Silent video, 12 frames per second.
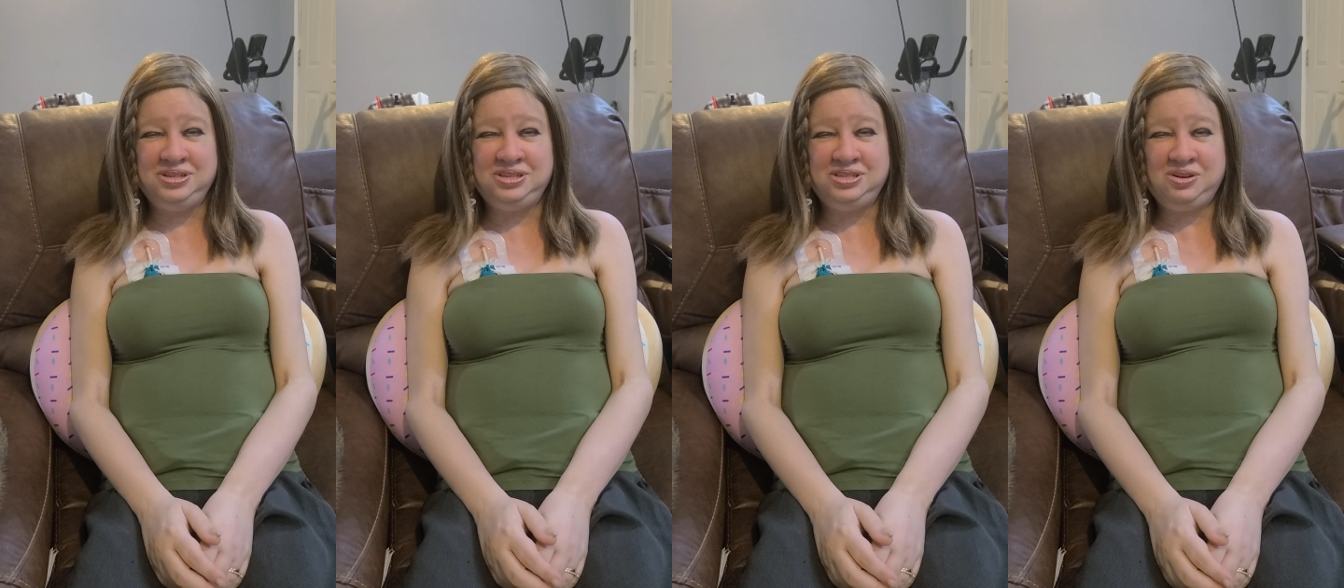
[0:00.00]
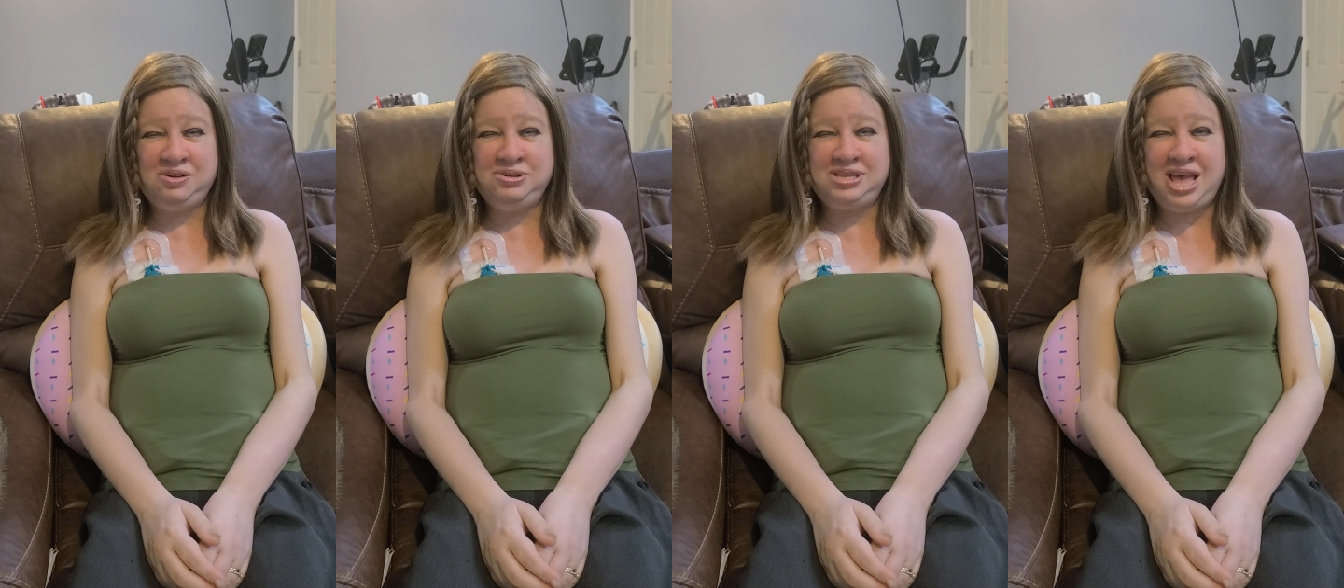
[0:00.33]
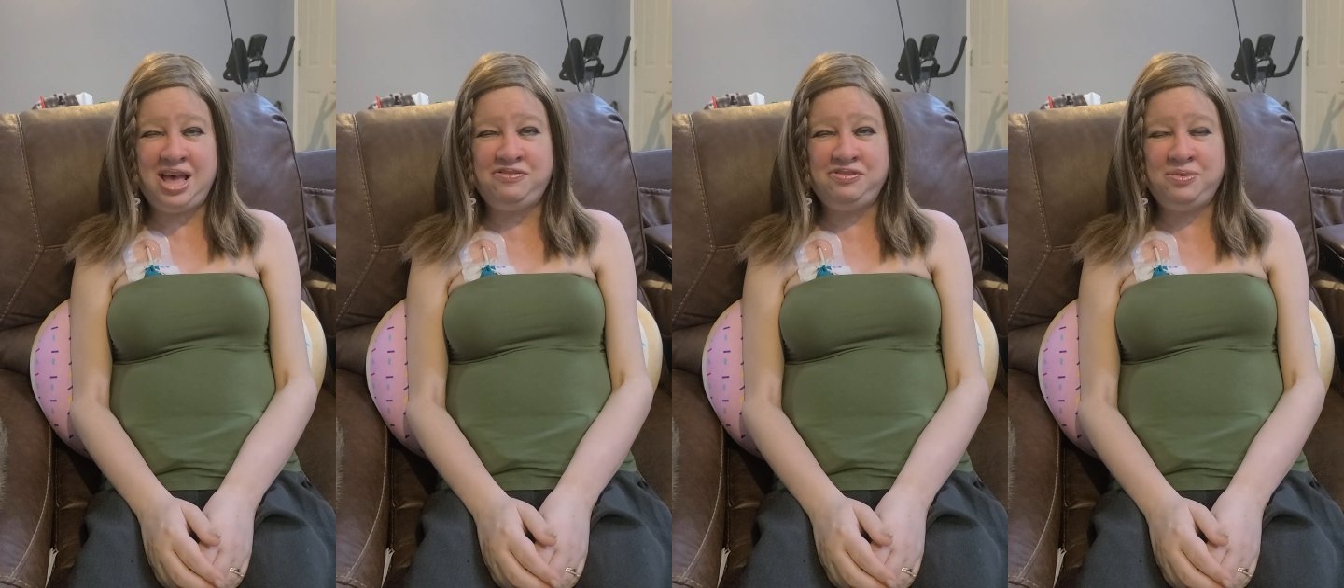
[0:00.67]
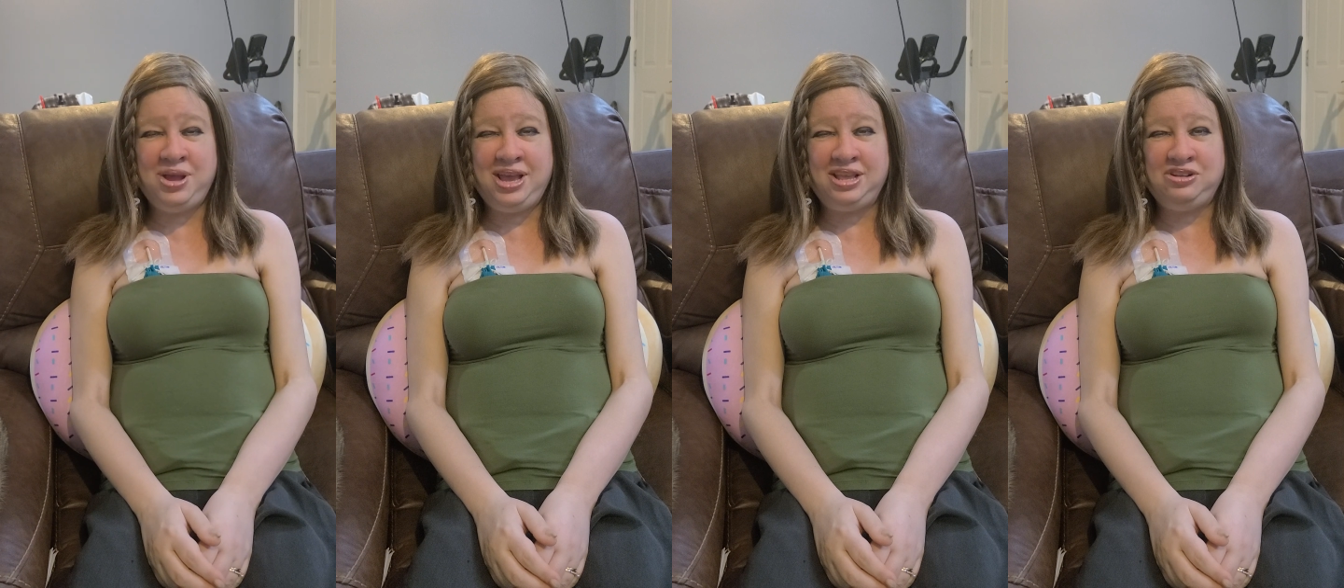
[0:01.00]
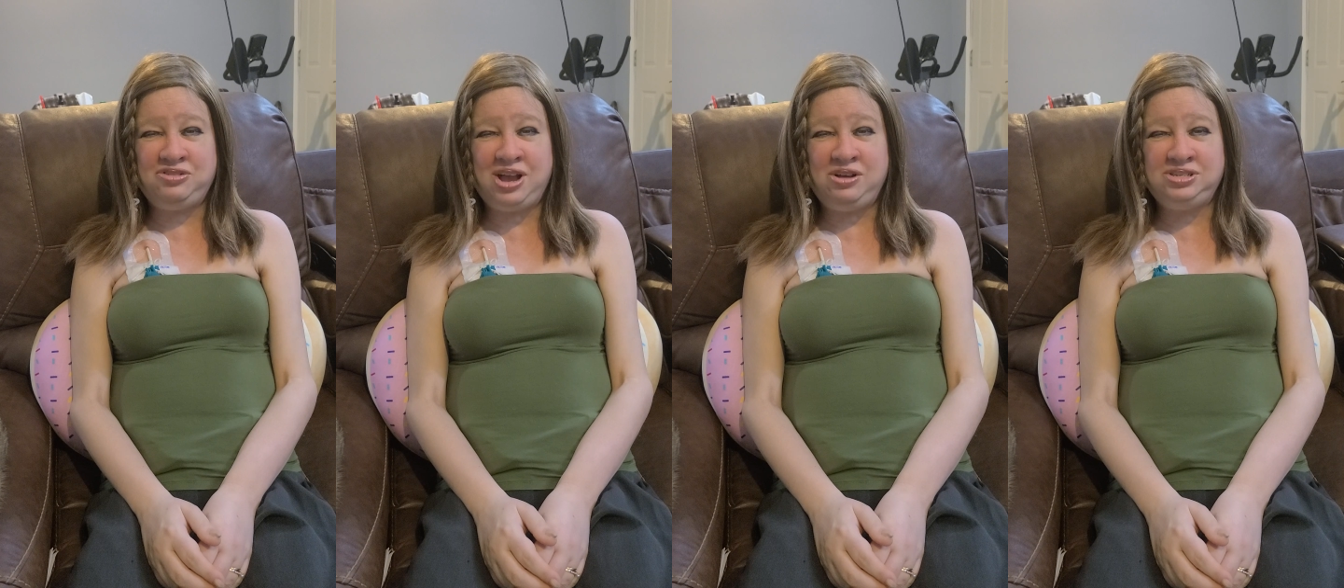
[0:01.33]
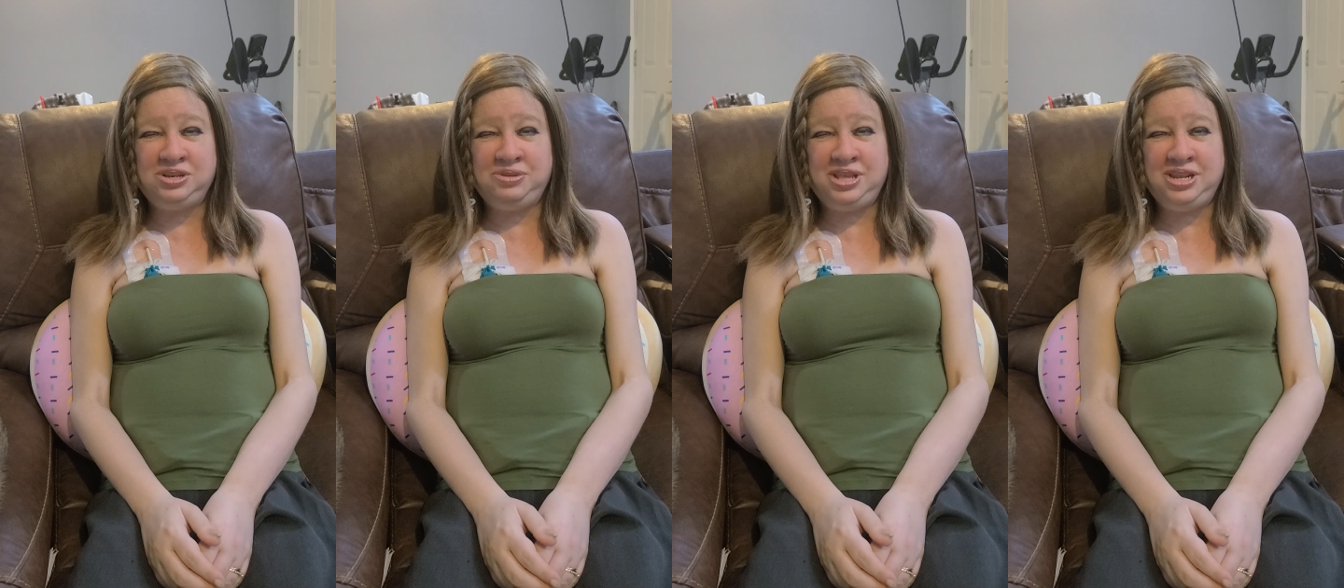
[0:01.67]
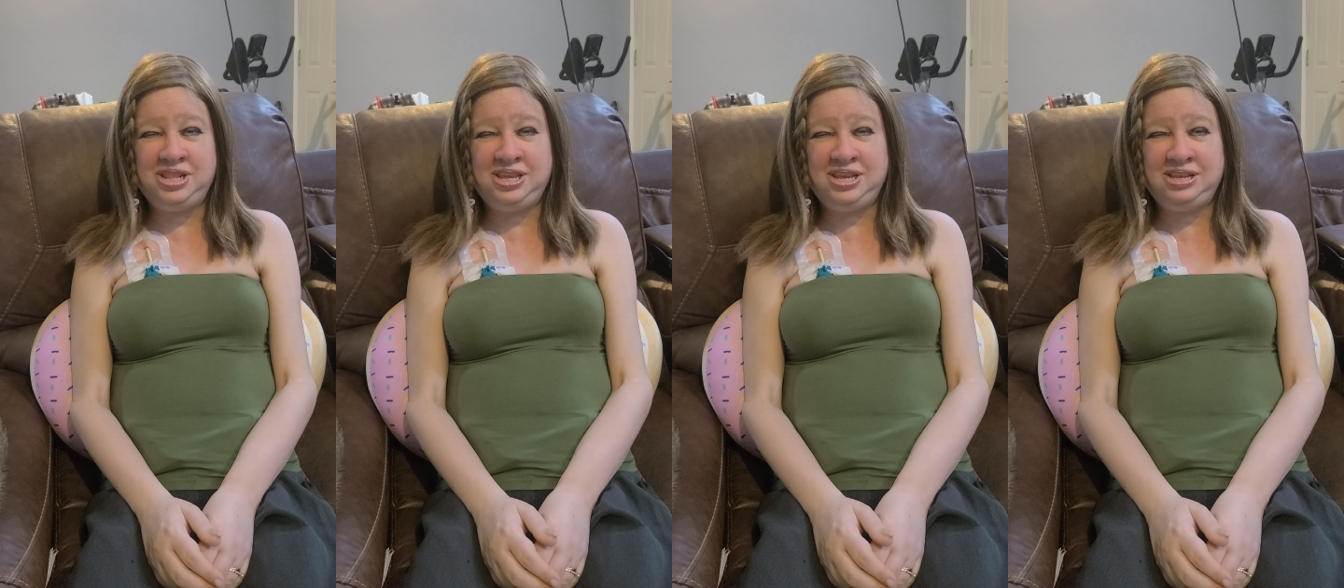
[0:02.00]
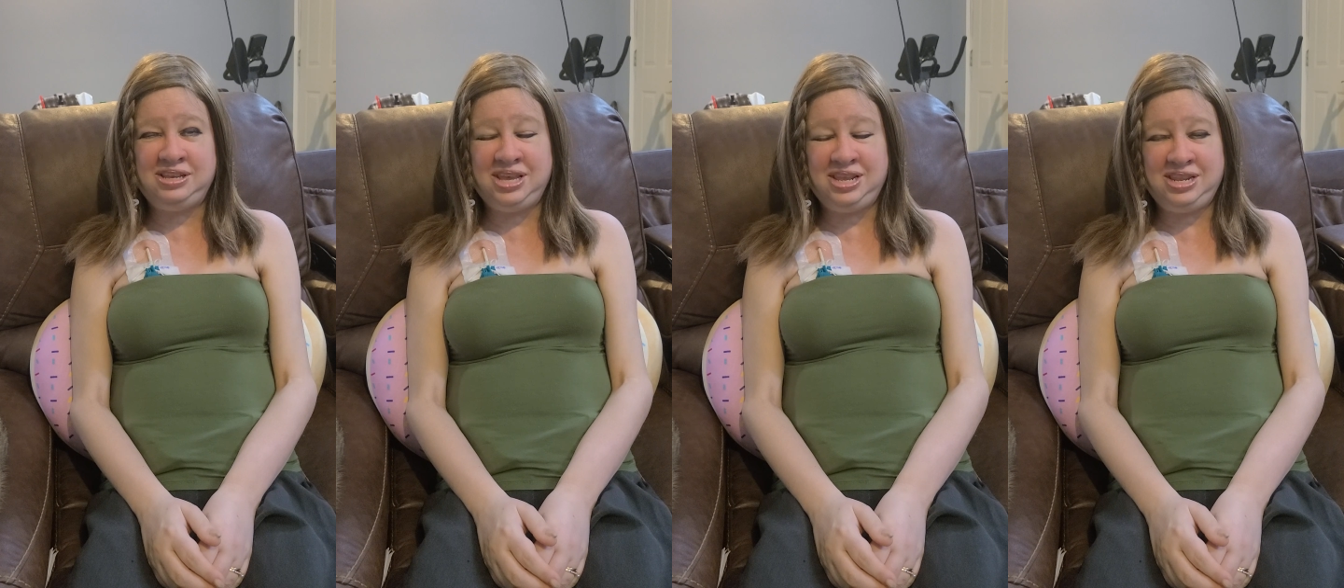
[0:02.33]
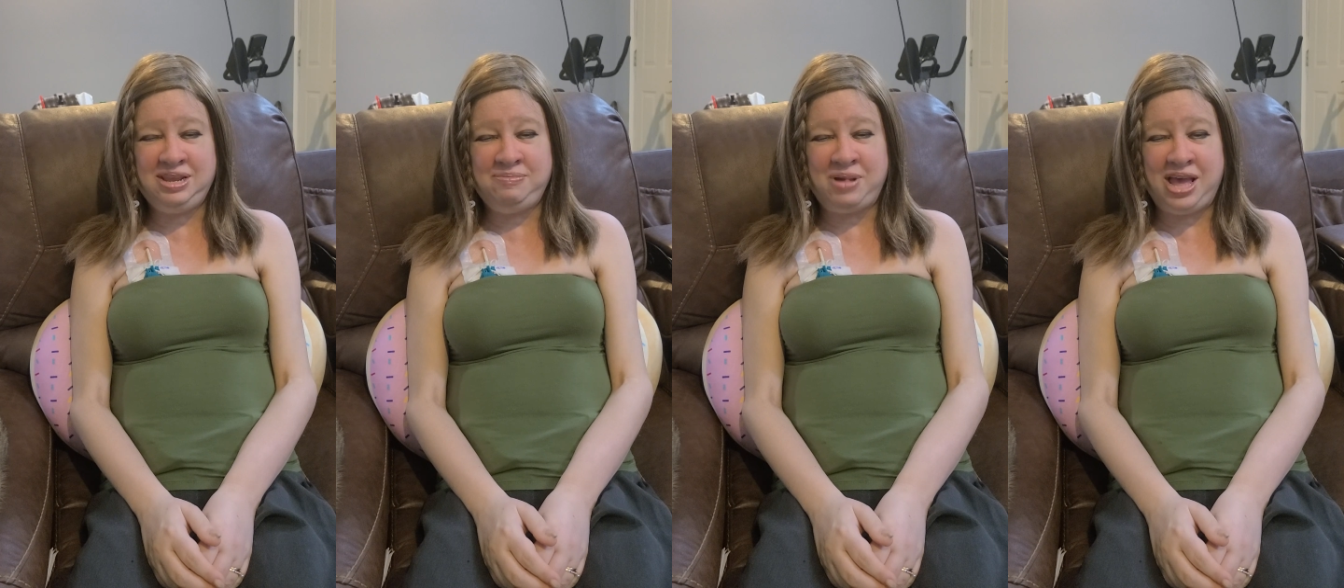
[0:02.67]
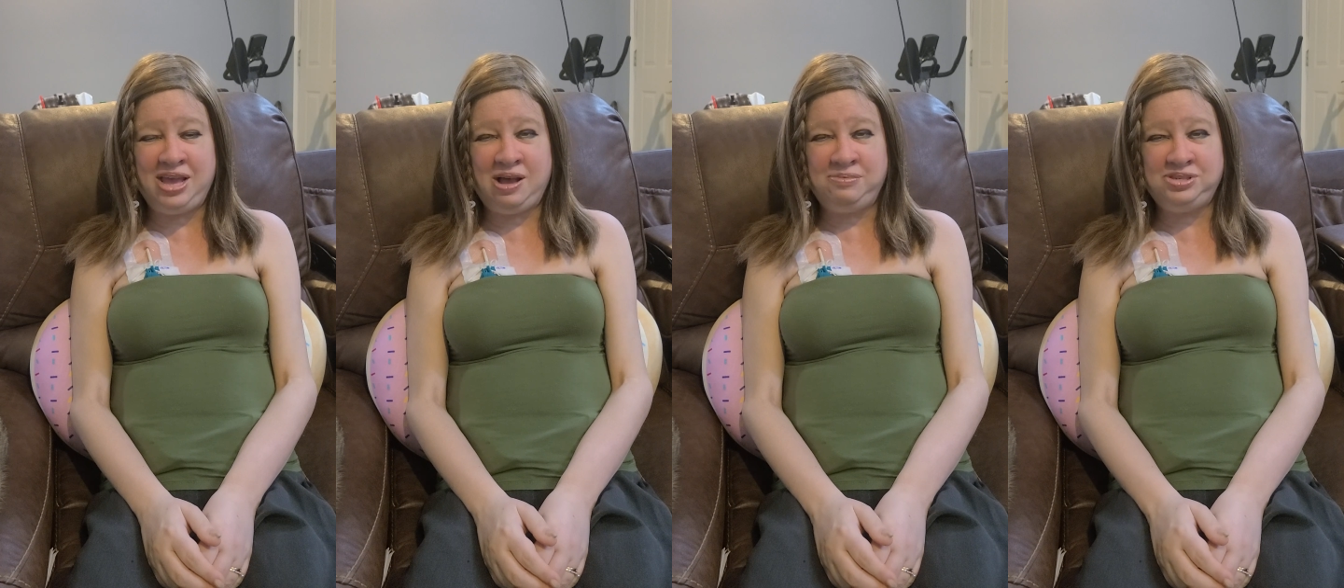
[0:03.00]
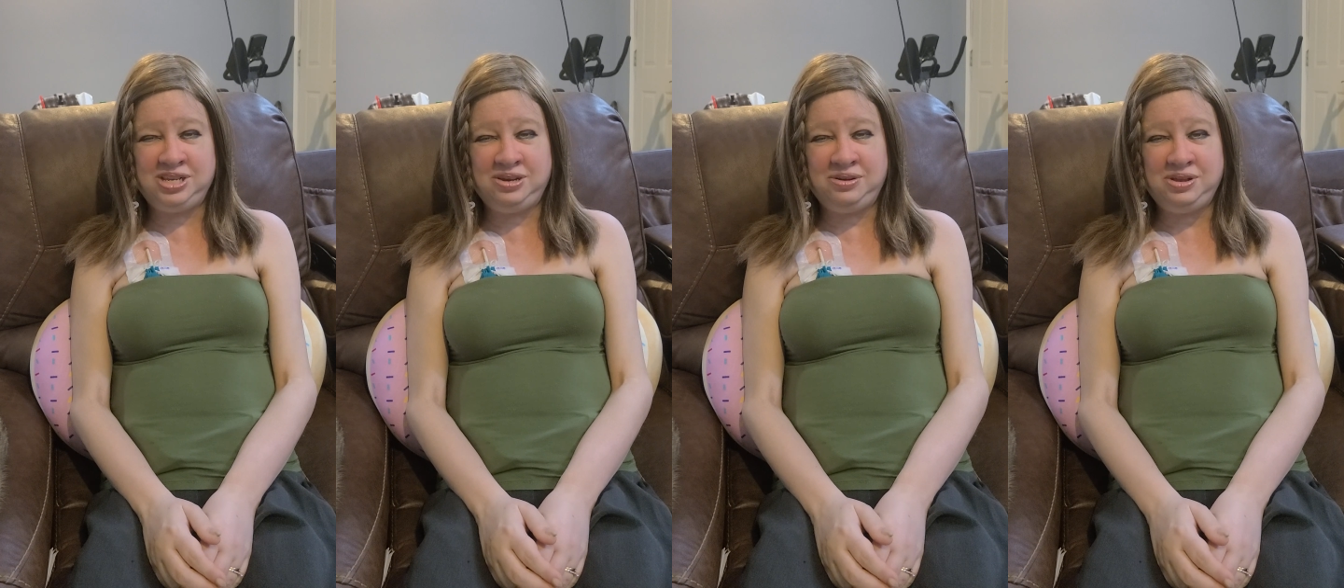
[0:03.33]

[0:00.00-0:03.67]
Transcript: So I was half awake and drowsy when they did the kidney biopsy.